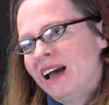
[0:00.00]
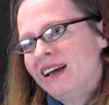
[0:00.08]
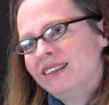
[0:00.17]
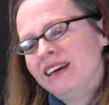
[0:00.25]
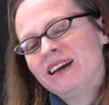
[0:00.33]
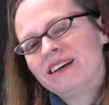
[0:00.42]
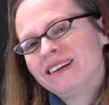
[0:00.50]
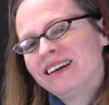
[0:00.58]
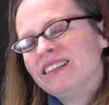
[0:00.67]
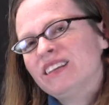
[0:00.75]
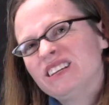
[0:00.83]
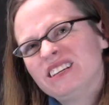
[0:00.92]
and
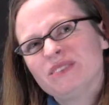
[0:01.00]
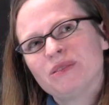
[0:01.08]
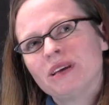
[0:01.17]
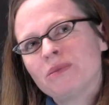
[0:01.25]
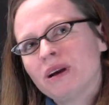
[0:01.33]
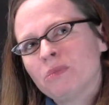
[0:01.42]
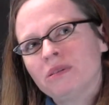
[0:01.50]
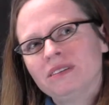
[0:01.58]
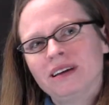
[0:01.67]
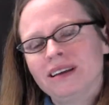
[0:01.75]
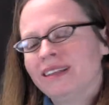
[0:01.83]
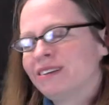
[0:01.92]
they didn't really want to put
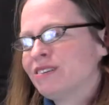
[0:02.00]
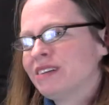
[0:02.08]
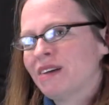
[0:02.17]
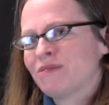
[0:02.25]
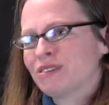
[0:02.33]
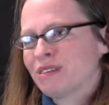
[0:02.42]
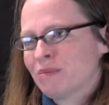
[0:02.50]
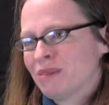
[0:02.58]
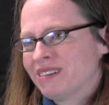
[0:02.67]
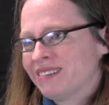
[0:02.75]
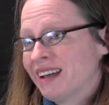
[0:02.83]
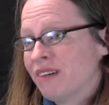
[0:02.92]
that on their site for some
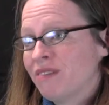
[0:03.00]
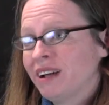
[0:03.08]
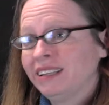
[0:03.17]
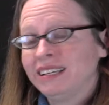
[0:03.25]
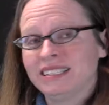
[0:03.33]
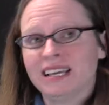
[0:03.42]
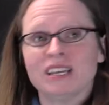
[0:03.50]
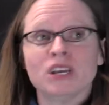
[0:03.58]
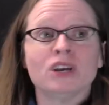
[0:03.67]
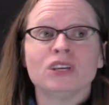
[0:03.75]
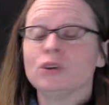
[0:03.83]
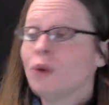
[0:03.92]
reason. I finally
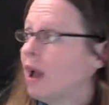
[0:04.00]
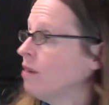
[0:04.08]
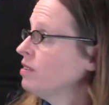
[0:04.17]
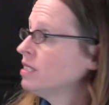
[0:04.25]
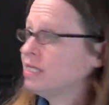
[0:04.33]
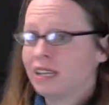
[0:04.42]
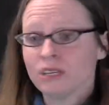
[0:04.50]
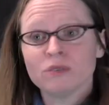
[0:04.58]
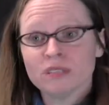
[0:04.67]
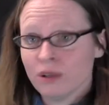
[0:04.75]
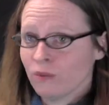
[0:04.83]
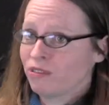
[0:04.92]
said, you have to say you
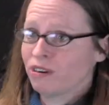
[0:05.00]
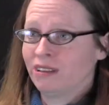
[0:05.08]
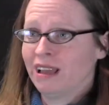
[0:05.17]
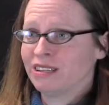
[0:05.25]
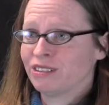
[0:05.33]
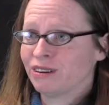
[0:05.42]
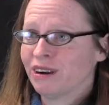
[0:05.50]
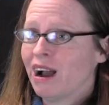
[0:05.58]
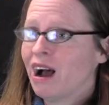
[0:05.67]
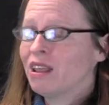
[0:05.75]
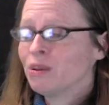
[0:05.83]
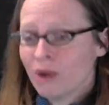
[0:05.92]
sell fertilizer.
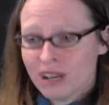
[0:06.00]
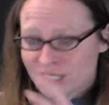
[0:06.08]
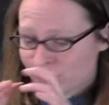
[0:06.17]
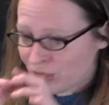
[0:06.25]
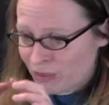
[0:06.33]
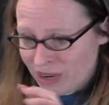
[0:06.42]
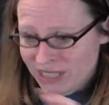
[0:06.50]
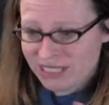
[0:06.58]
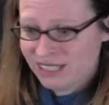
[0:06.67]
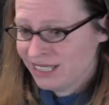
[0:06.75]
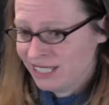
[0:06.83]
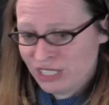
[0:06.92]
Otherwise, the
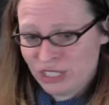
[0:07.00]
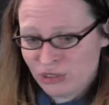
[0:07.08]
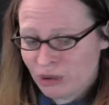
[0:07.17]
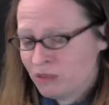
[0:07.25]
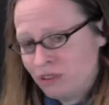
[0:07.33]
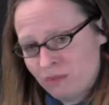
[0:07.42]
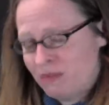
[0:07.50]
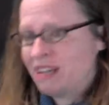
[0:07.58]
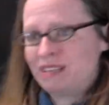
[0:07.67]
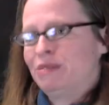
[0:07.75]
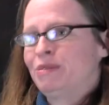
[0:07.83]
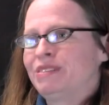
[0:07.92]
rest of this description
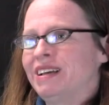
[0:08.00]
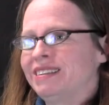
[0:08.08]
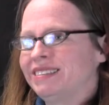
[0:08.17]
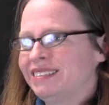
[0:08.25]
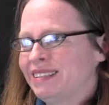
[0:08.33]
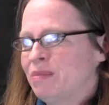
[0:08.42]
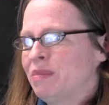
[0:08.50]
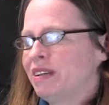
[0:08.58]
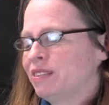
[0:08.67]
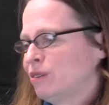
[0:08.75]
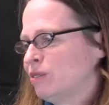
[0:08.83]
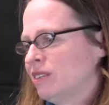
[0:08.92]
makes no sense. It
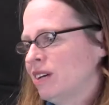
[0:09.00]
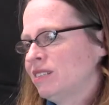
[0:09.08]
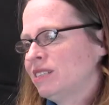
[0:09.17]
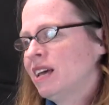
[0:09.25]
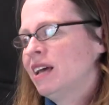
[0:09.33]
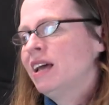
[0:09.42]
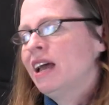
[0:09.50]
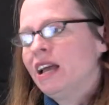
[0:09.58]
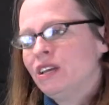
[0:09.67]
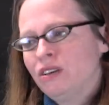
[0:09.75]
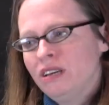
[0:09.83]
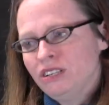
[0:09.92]
makes no sense.
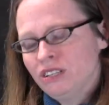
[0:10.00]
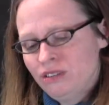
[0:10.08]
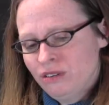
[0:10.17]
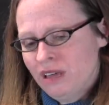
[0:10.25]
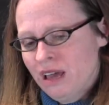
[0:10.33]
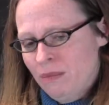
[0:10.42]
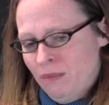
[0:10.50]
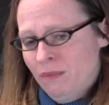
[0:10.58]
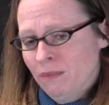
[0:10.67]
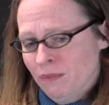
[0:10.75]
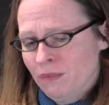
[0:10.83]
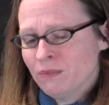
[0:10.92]
And you need to do
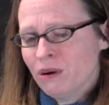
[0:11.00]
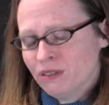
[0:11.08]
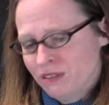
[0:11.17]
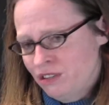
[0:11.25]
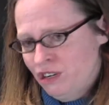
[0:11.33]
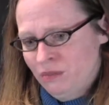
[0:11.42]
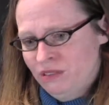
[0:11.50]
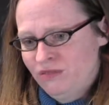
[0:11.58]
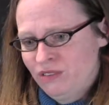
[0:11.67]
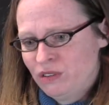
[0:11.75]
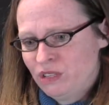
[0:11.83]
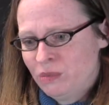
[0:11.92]
that both in terms
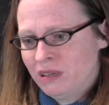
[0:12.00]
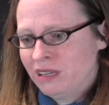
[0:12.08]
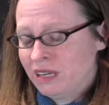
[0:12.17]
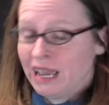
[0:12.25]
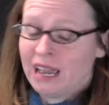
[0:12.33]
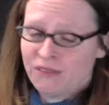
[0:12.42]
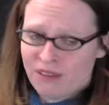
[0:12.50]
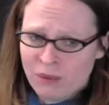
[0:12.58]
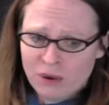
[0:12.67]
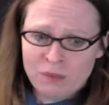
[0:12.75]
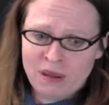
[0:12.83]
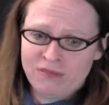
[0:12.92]
of usability. If I
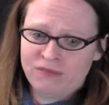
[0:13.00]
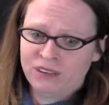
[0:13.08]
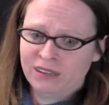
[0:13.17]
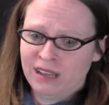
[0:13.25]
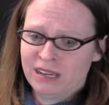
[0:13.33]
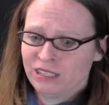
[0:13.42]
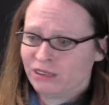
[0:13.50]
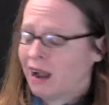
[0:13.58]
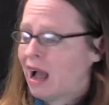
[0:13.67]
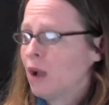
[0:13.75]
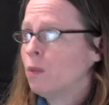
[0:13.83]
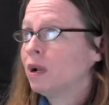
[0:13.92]
want to buy
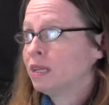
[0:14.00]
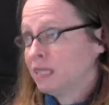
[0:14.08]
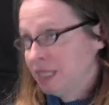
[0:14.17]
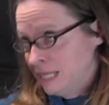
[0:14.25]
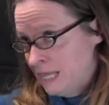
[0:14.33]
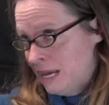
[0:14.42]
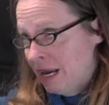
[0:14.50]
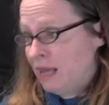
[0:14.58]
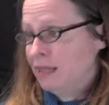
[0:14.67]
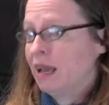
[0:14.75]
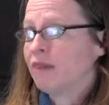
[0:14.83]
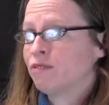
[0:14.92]
fertilizer, I want to see that
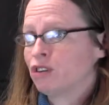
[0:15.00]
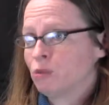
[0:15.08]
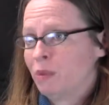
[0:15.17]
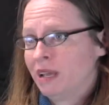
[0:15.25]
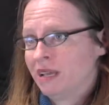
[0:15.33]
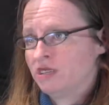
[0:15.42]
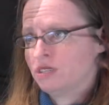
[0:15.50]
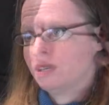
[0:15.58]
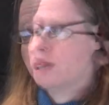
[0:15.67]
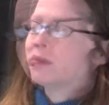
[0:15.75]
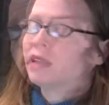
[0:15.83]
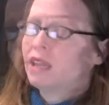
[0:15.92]
on that first page.
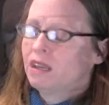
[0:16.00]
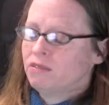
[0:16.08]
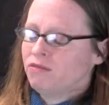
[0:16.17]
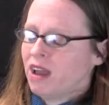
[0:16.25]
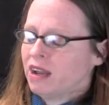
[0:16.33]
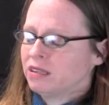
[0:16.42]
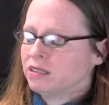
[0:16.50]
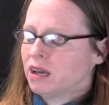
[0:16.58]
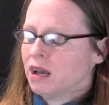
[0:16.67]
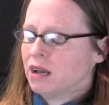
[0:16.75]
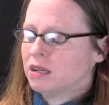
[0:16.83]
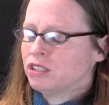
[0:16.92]
In fact,
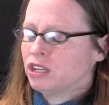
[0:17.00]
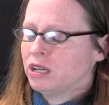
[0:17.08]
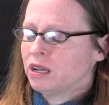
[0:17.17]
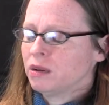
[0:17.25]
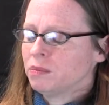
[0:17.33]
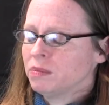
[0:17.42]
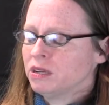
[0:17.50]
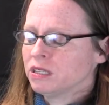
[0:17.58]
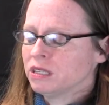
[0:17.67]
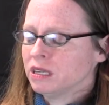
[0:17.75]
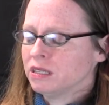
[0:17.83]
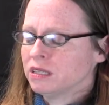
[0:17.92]
Jacob
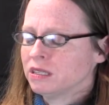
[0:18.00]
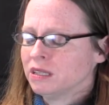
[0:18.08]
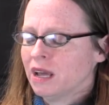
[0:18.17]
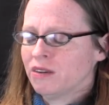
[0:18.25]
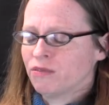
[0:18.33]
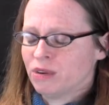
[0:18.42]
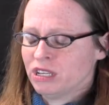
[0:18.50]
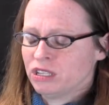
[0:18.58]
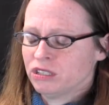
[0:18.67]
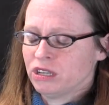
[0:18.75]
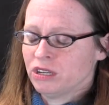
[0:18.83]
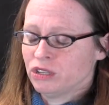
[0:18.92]
Nielsen does a lot of
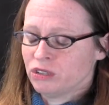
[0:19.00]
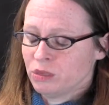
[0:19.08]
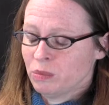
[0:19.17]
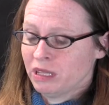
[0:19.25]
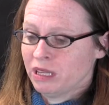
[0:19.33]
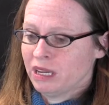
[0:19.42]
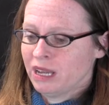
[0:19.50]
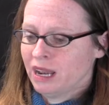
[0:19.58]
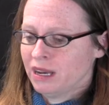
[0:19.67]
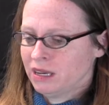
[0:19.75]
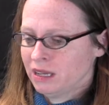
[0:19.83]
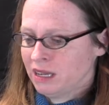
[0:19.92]
research on usability,
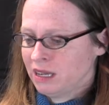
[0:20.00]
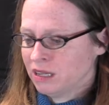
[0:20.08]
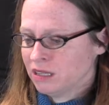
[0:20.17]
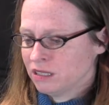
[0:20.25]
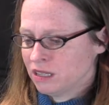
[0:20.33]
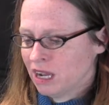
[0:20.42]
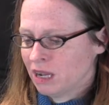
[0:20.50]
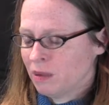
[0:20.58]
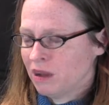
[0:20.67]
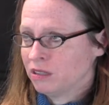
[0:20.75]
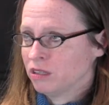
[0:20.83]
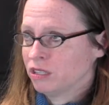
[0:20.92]
and he'll talk
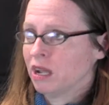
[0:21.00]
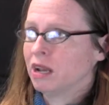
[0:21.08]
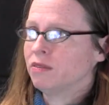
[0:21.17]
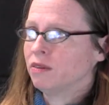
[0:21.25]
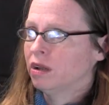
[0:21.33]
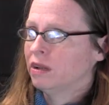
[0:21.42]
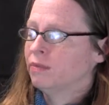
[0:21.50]
about there's kind of